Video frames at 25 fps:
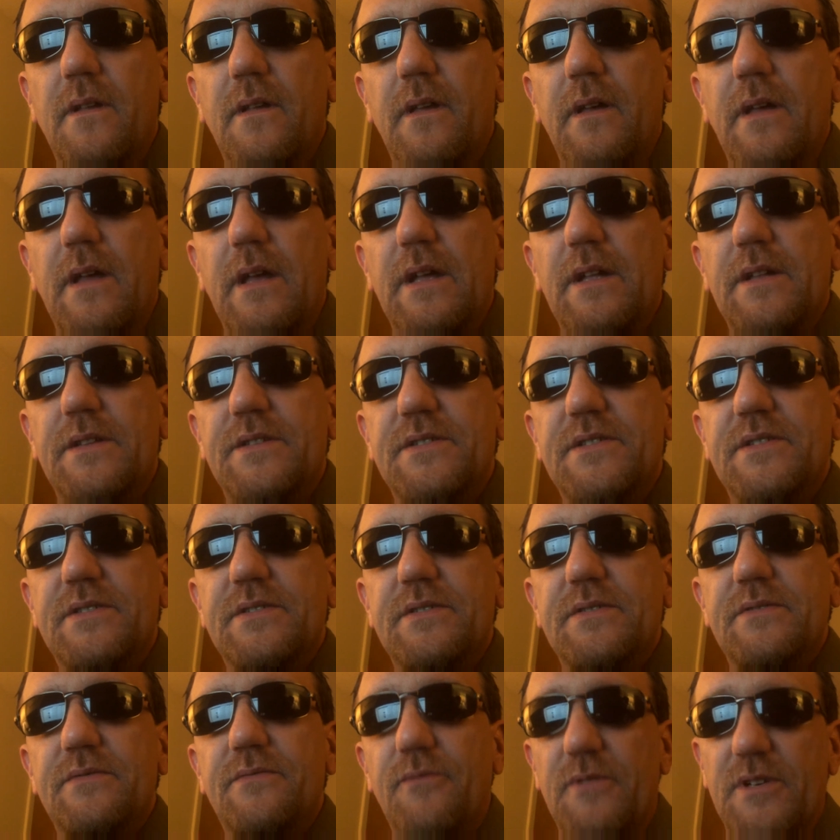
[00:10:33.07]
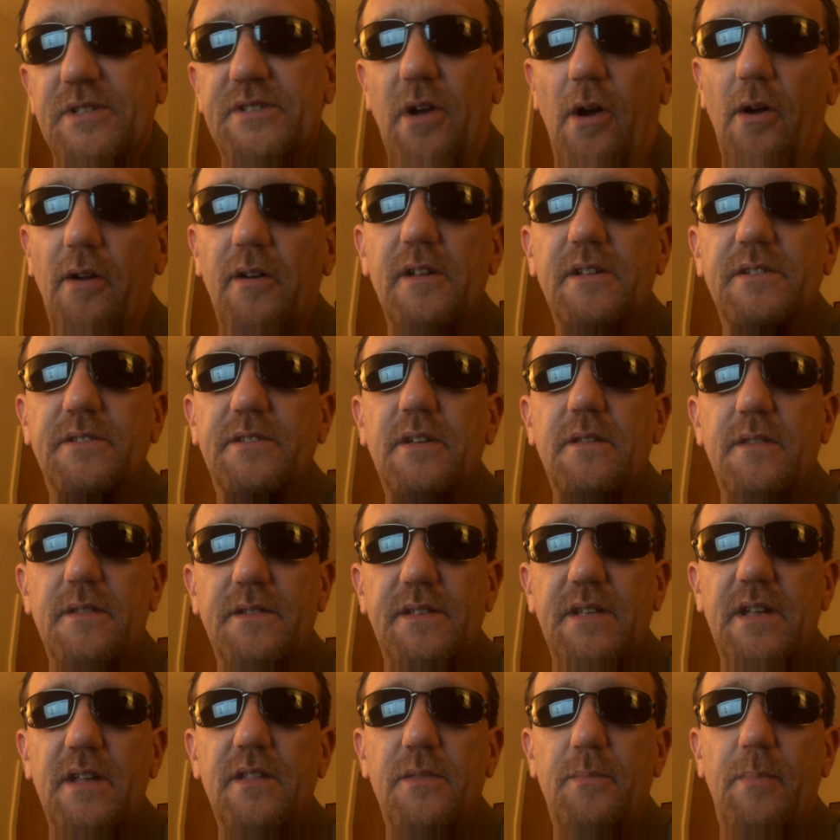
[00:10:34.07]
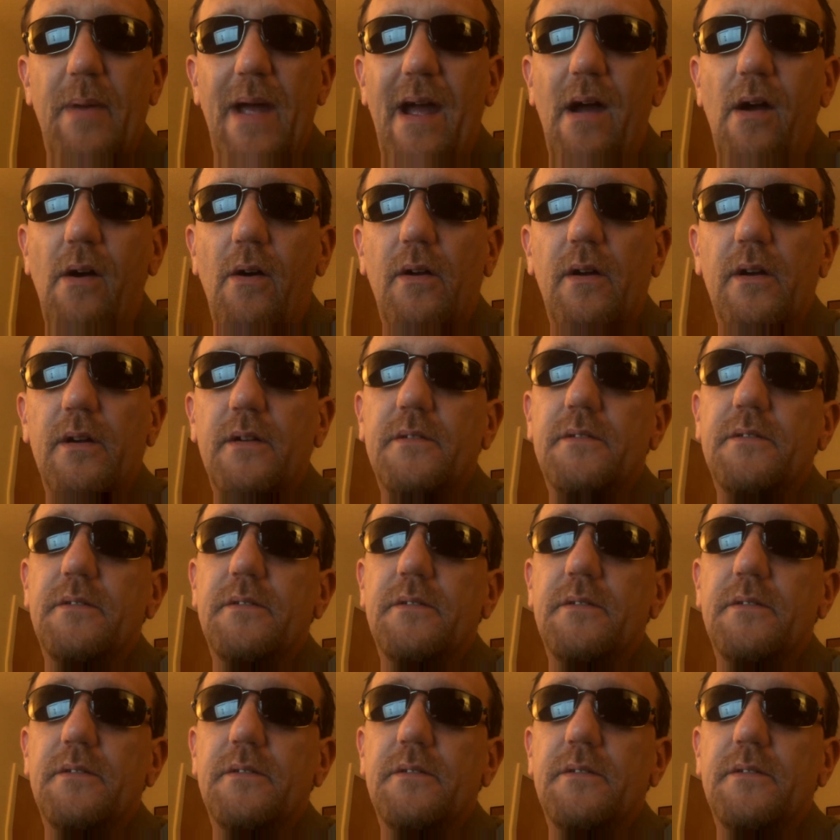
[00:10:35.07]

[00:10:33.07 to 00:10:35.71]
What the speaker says: It's retarded to the 10th power.